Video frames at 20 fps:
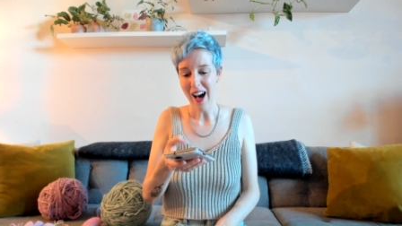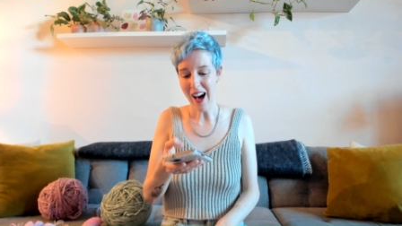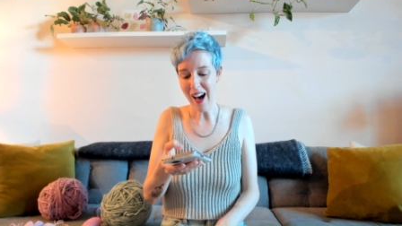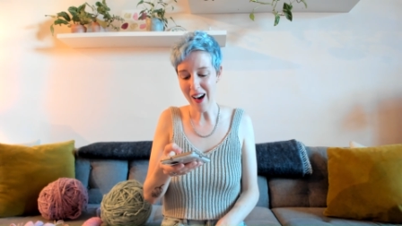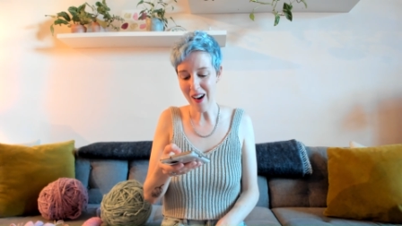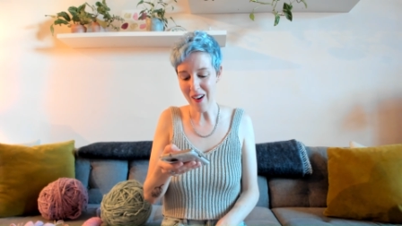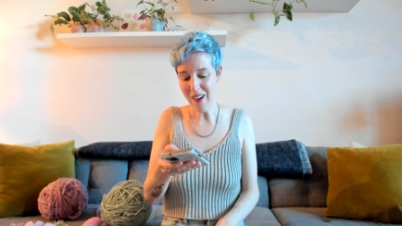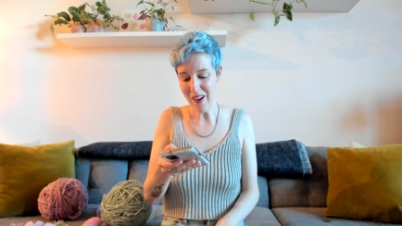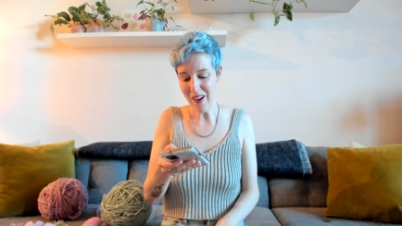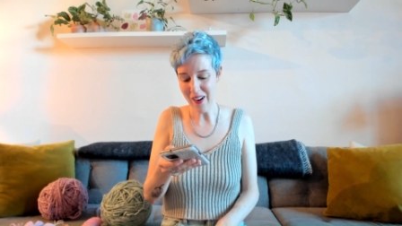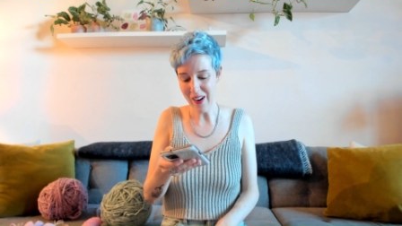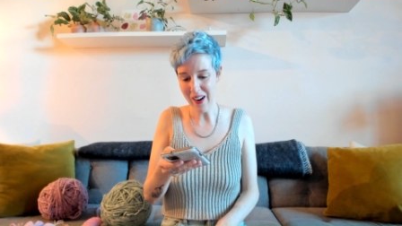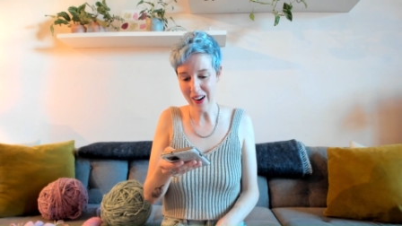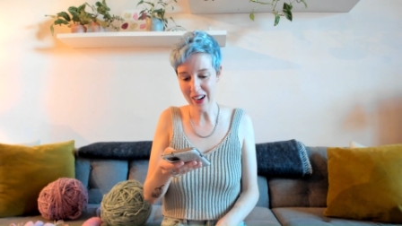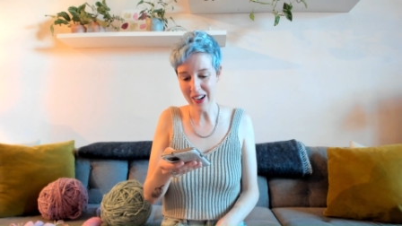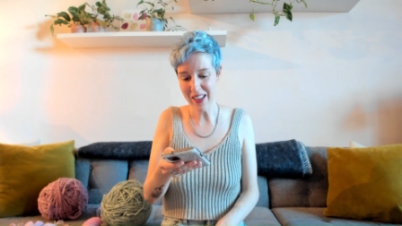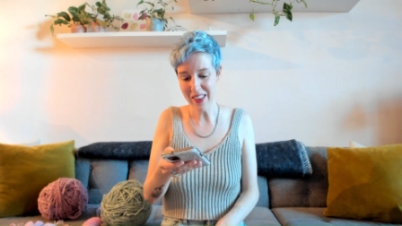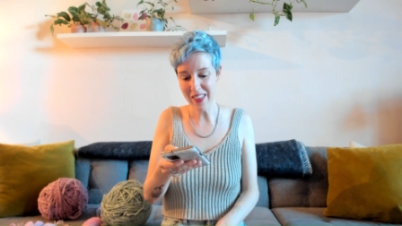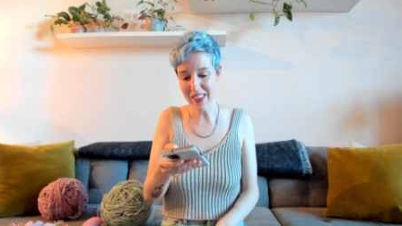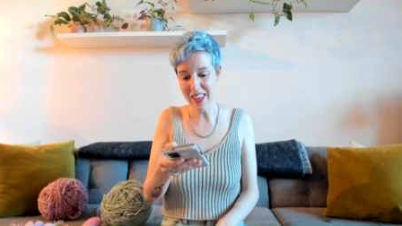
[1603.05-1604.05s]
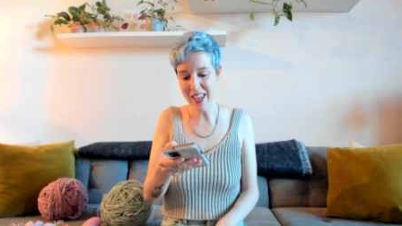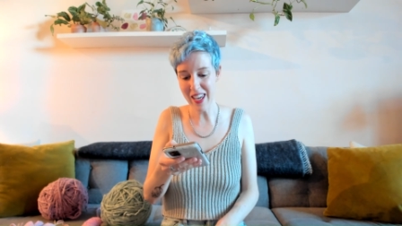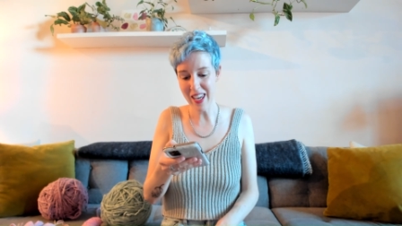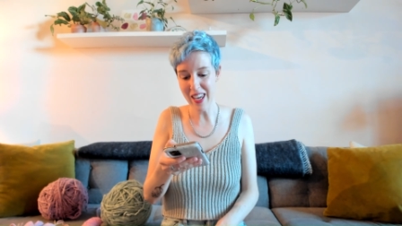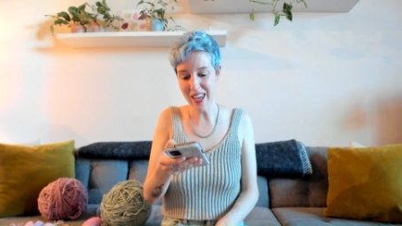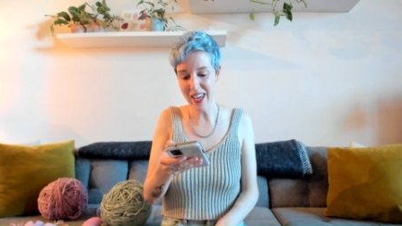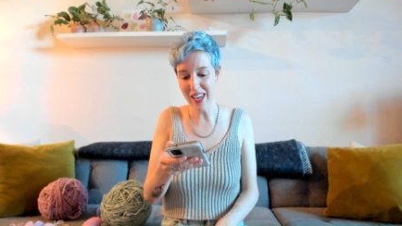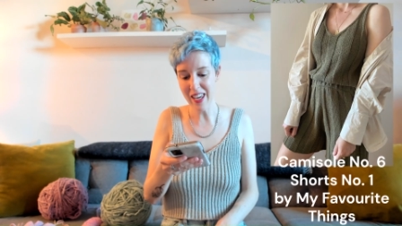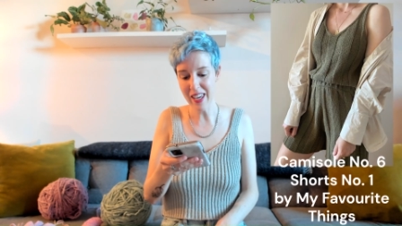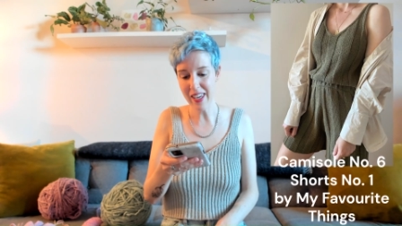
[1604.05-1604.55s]
are
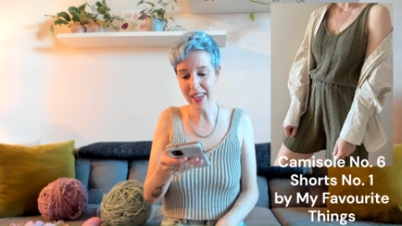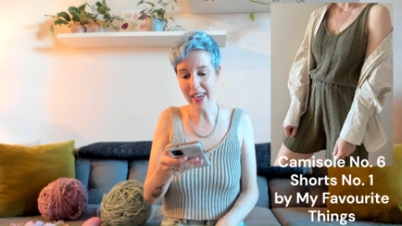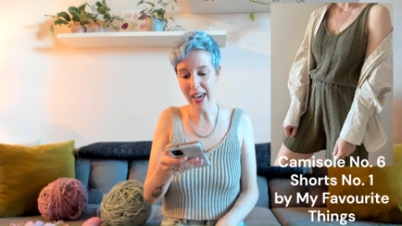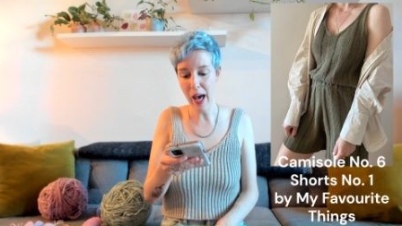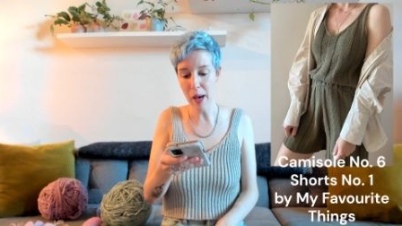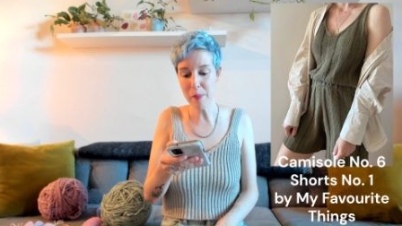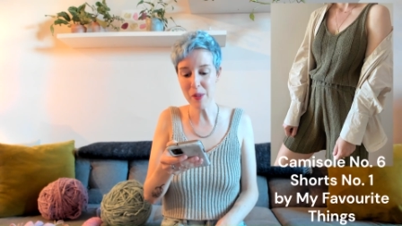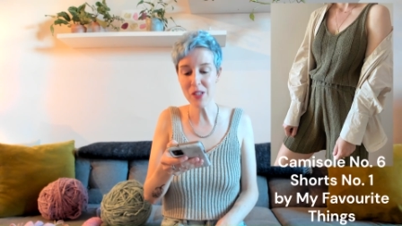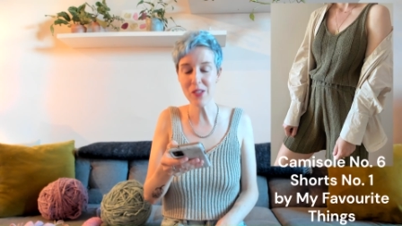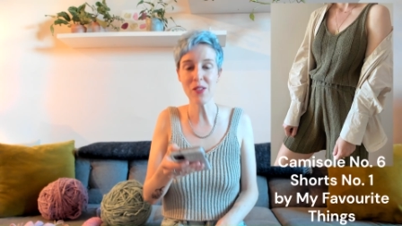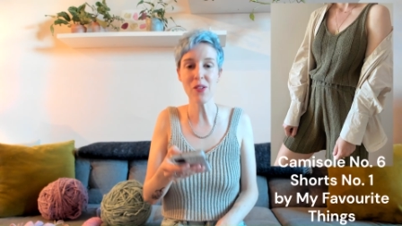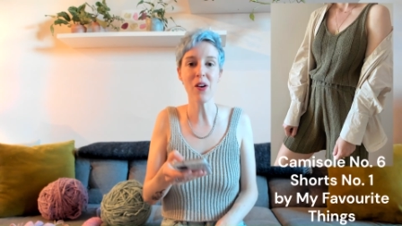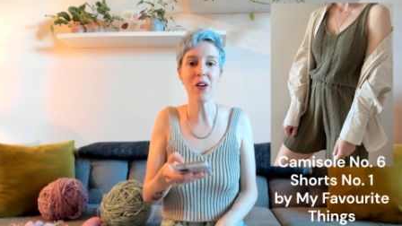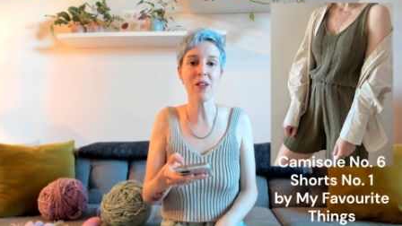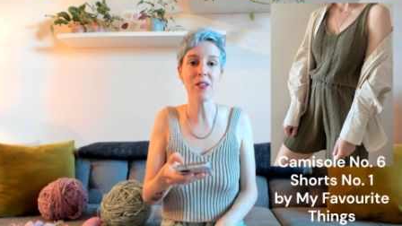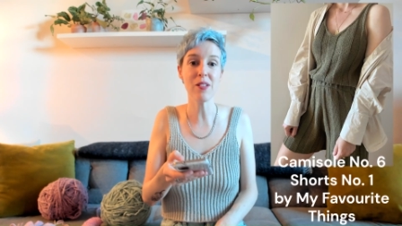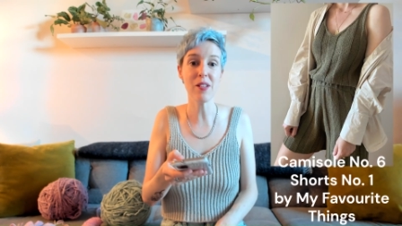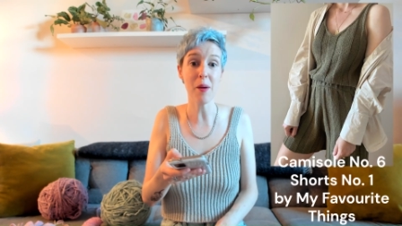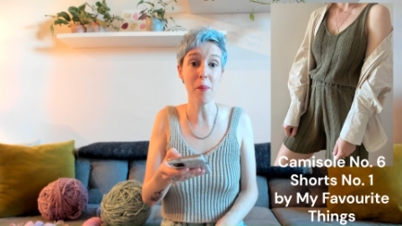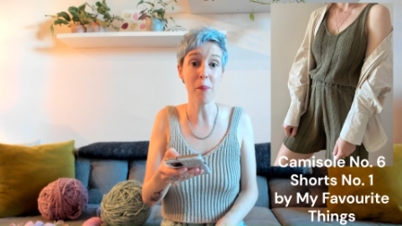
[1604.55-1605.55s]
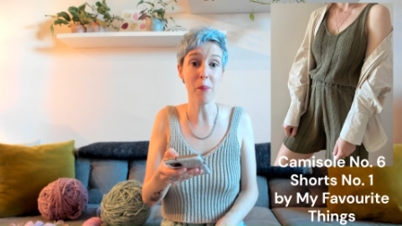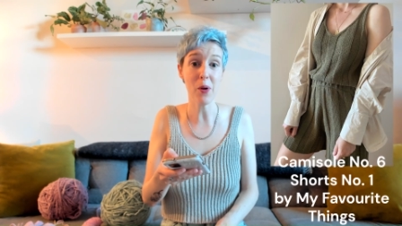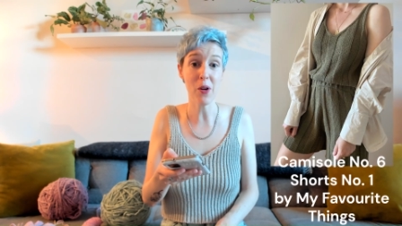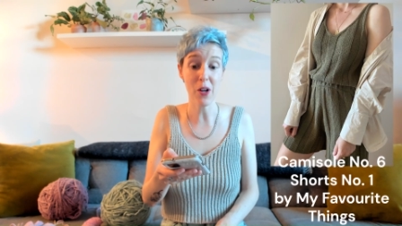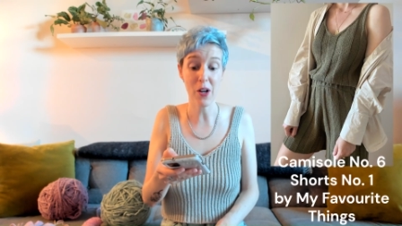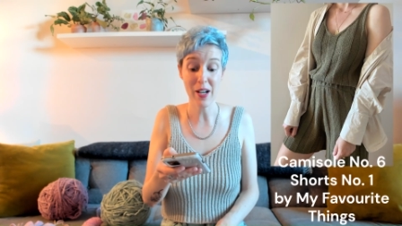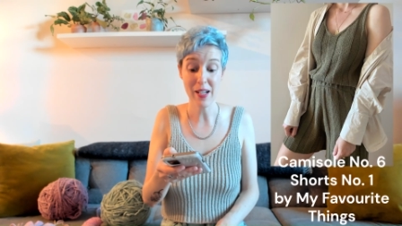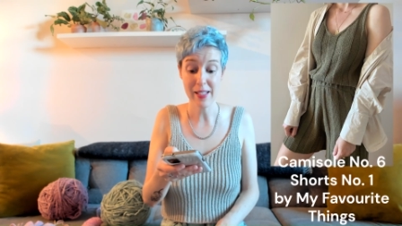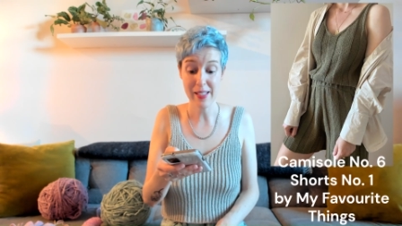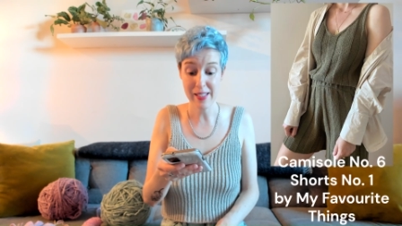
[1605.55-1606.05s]
the camisole
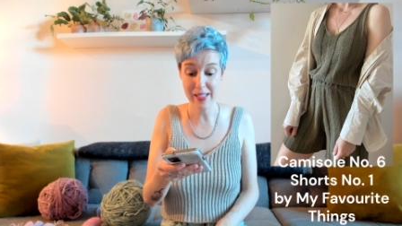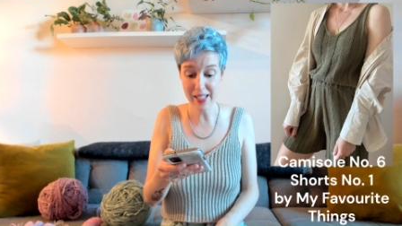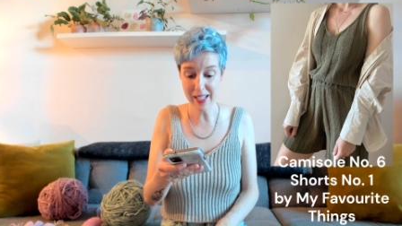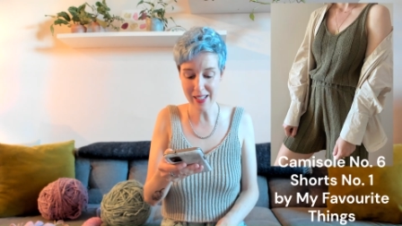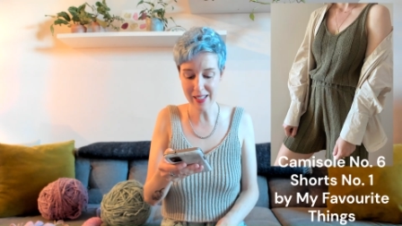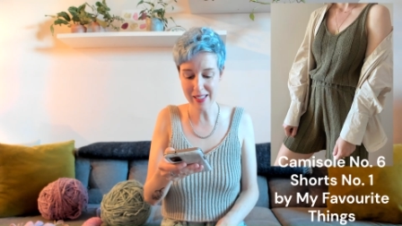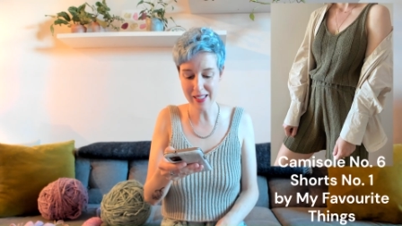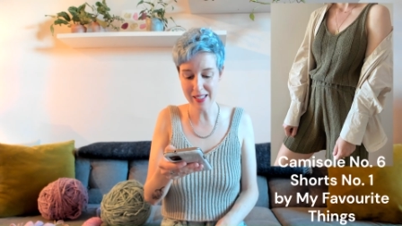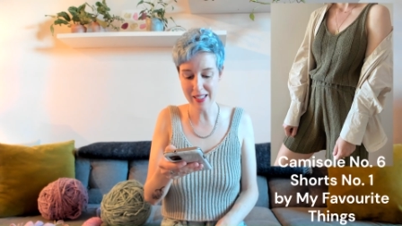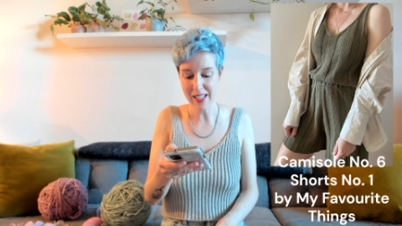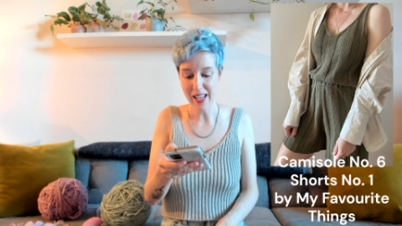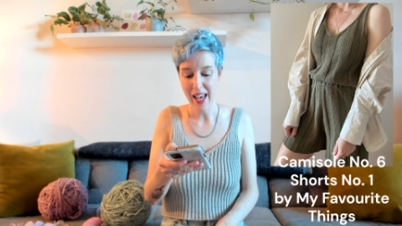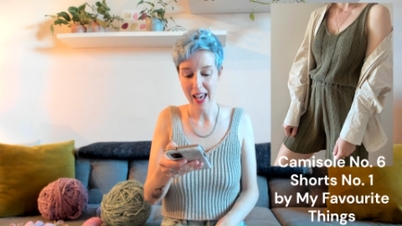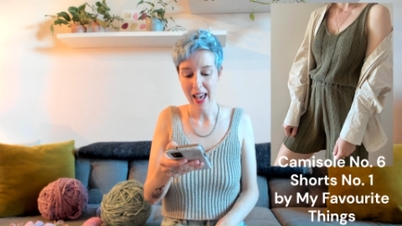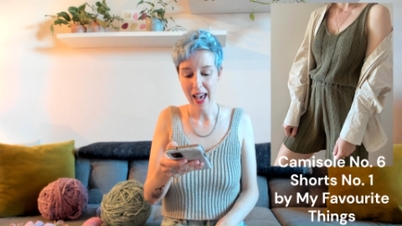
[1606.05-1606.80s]
number 6